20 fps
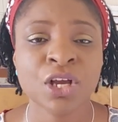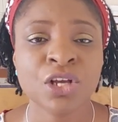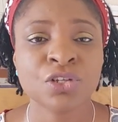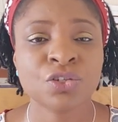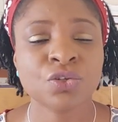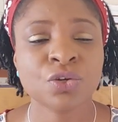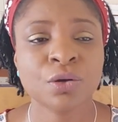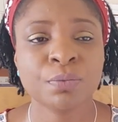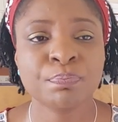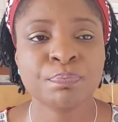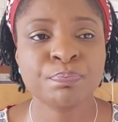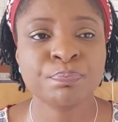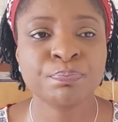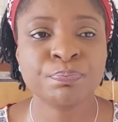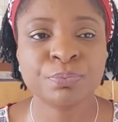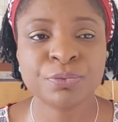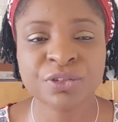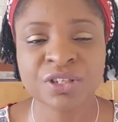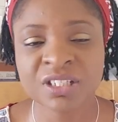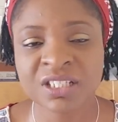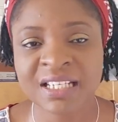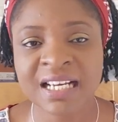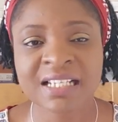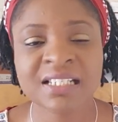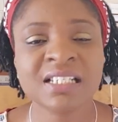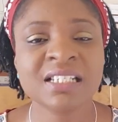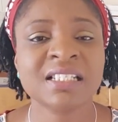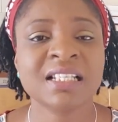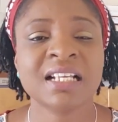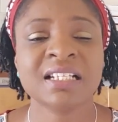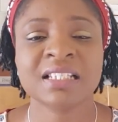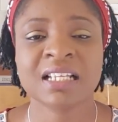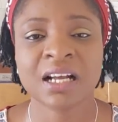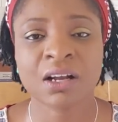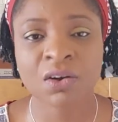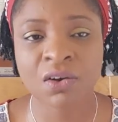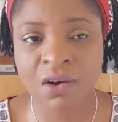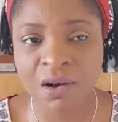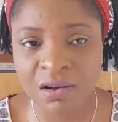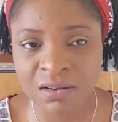So teaching assistants are
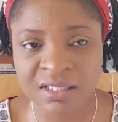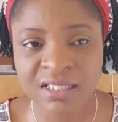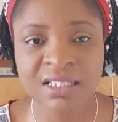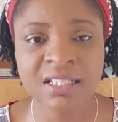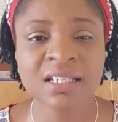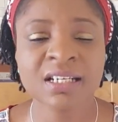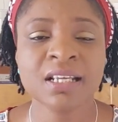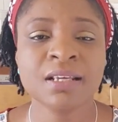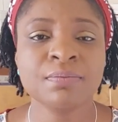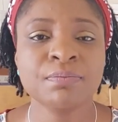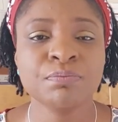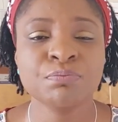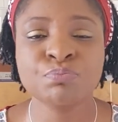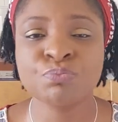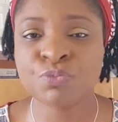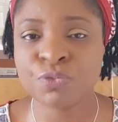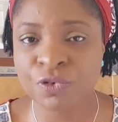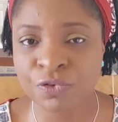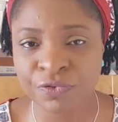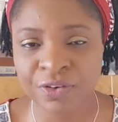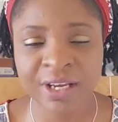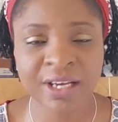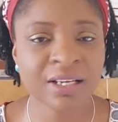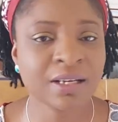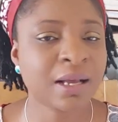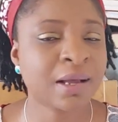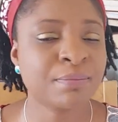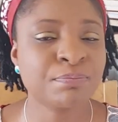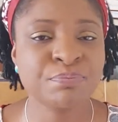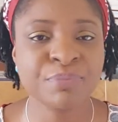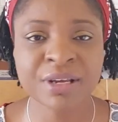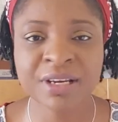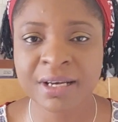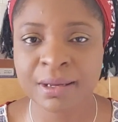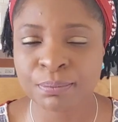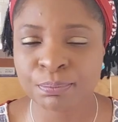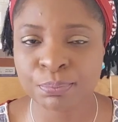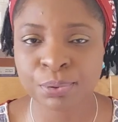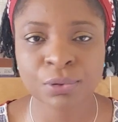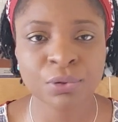constantly moving and being
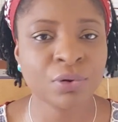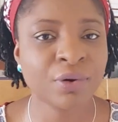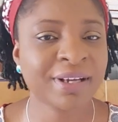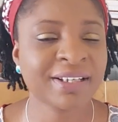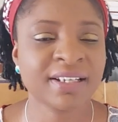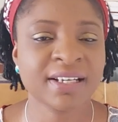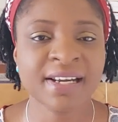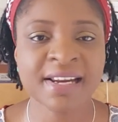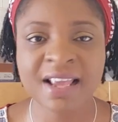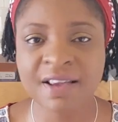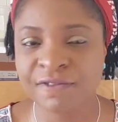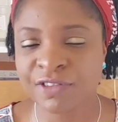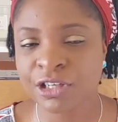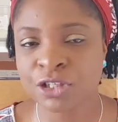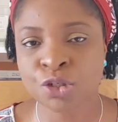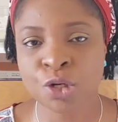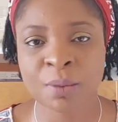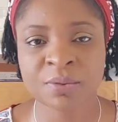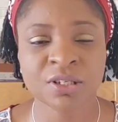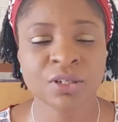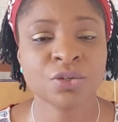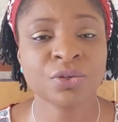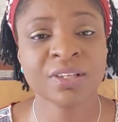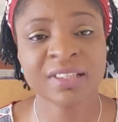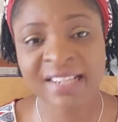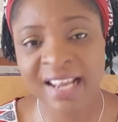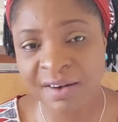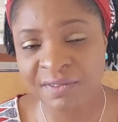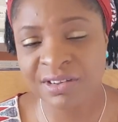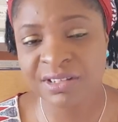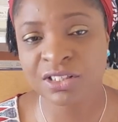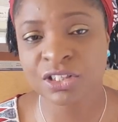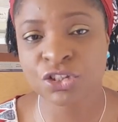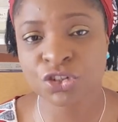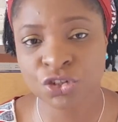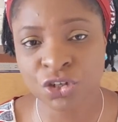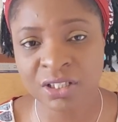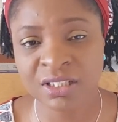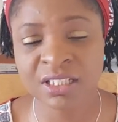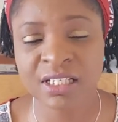employed, leaving jobs. So there is a
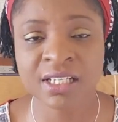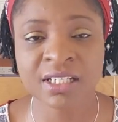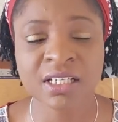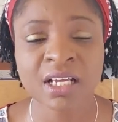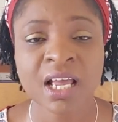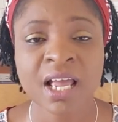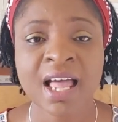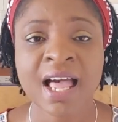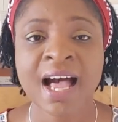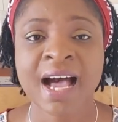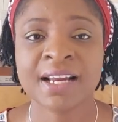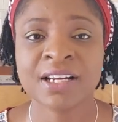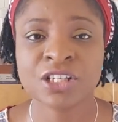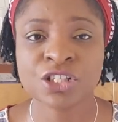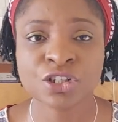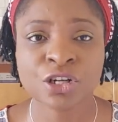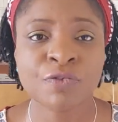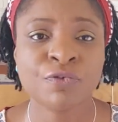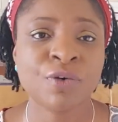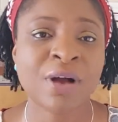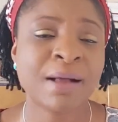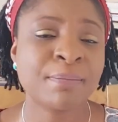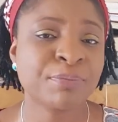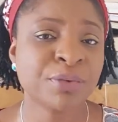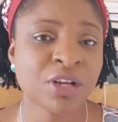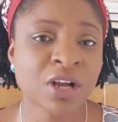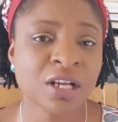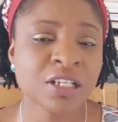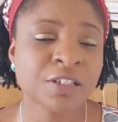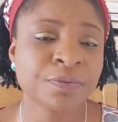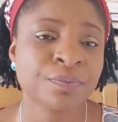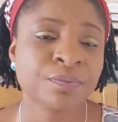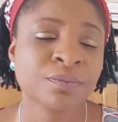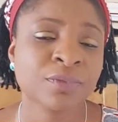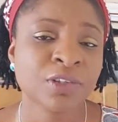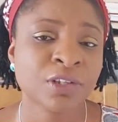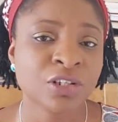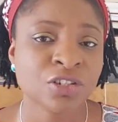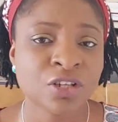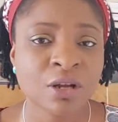shortage and a shortfall. And because
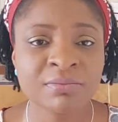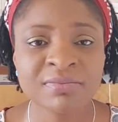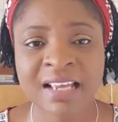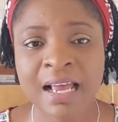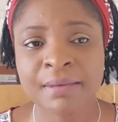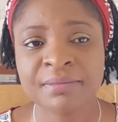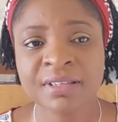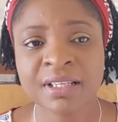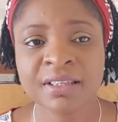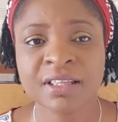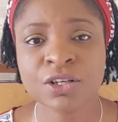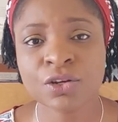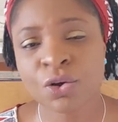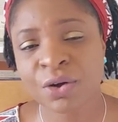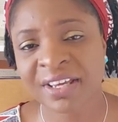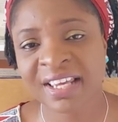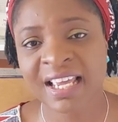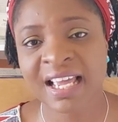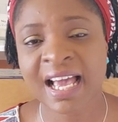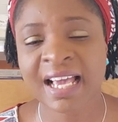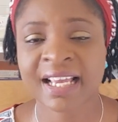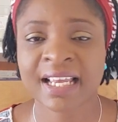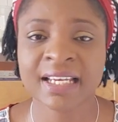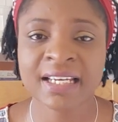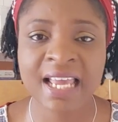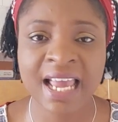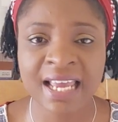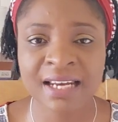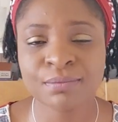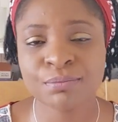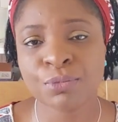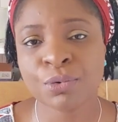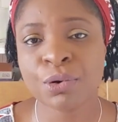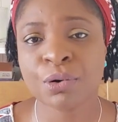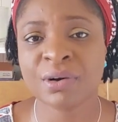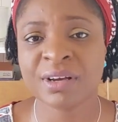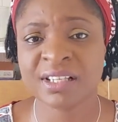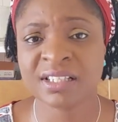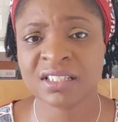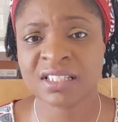sometimes they think, okay, I can earn
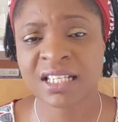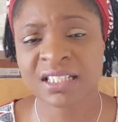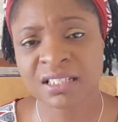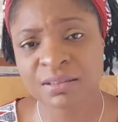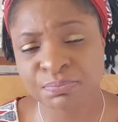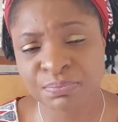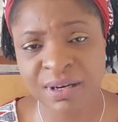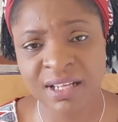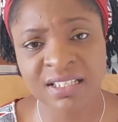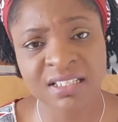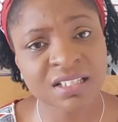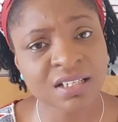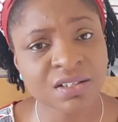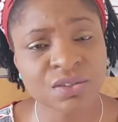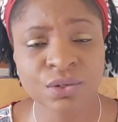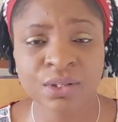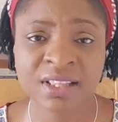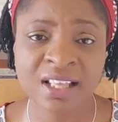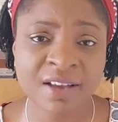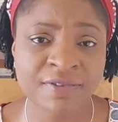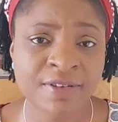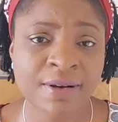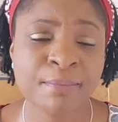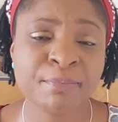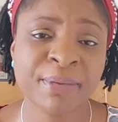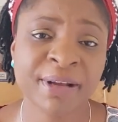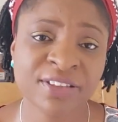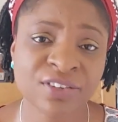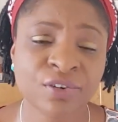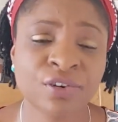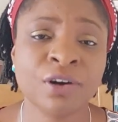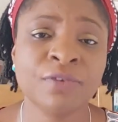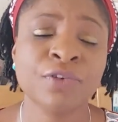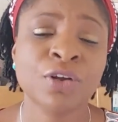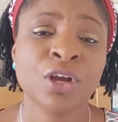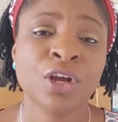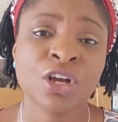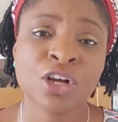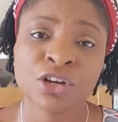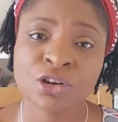more in certain places, so therefore I'm better off
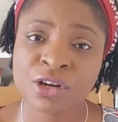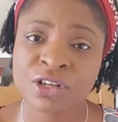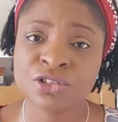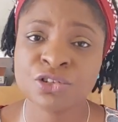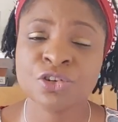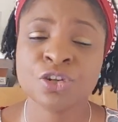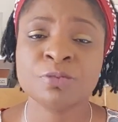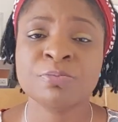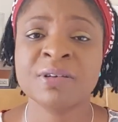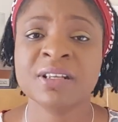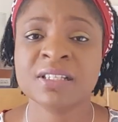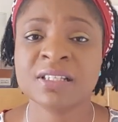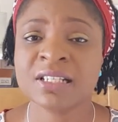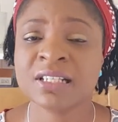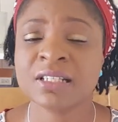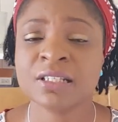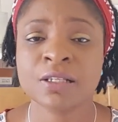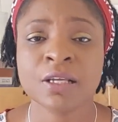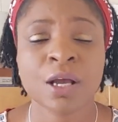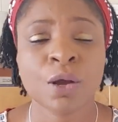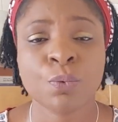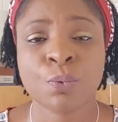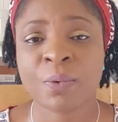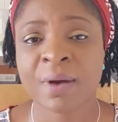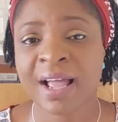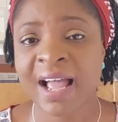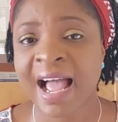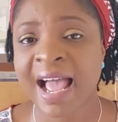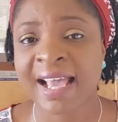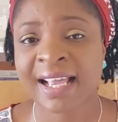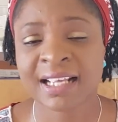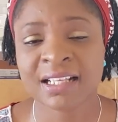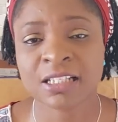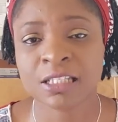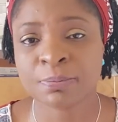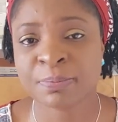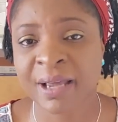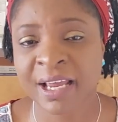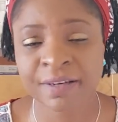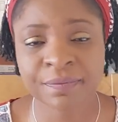going to those places where I can
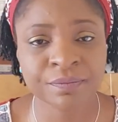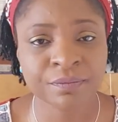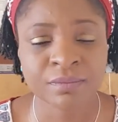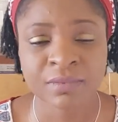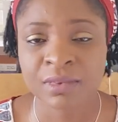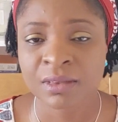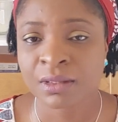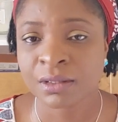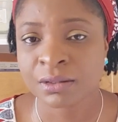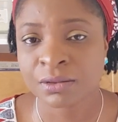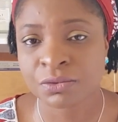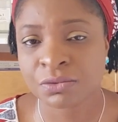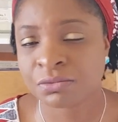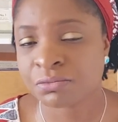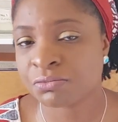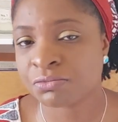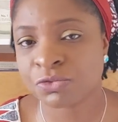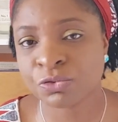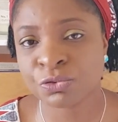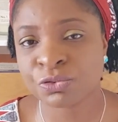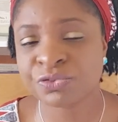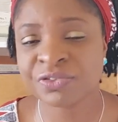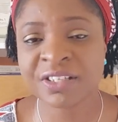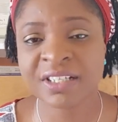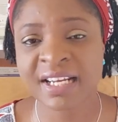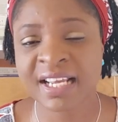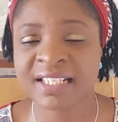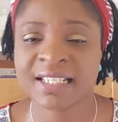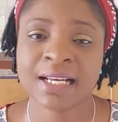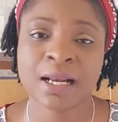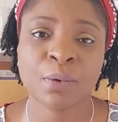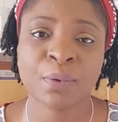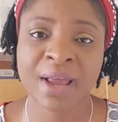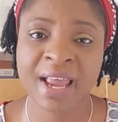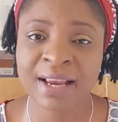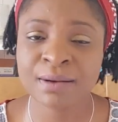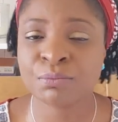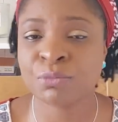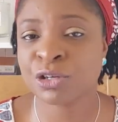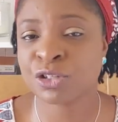spend 2-3 days and I will
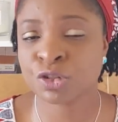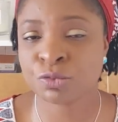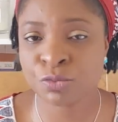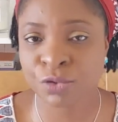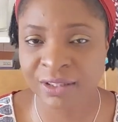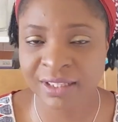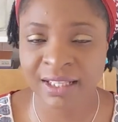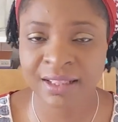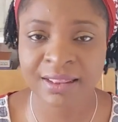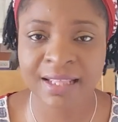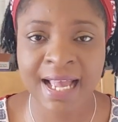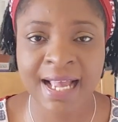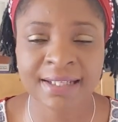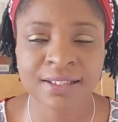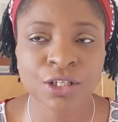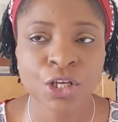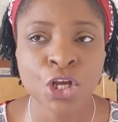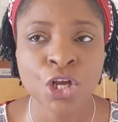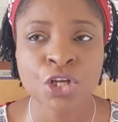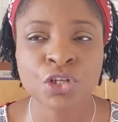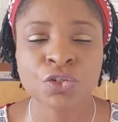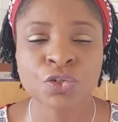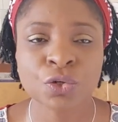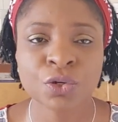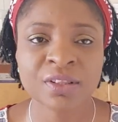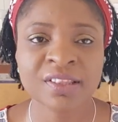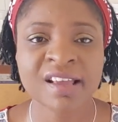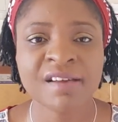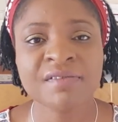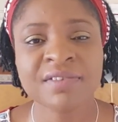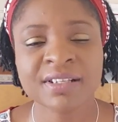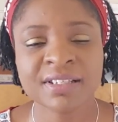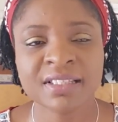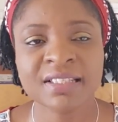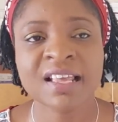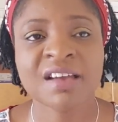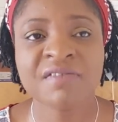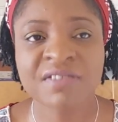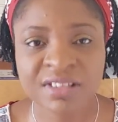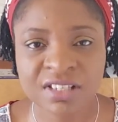earn much more than that. So there is
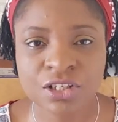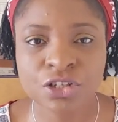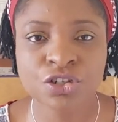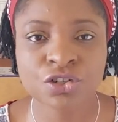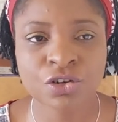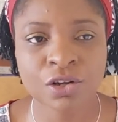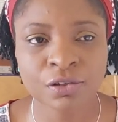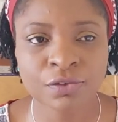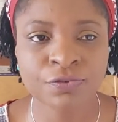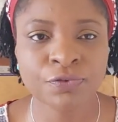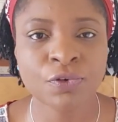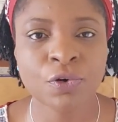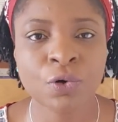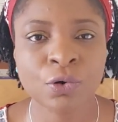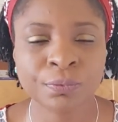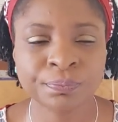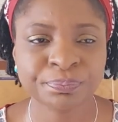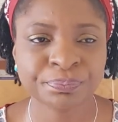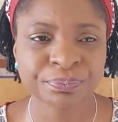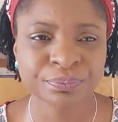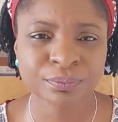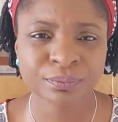a shortfall.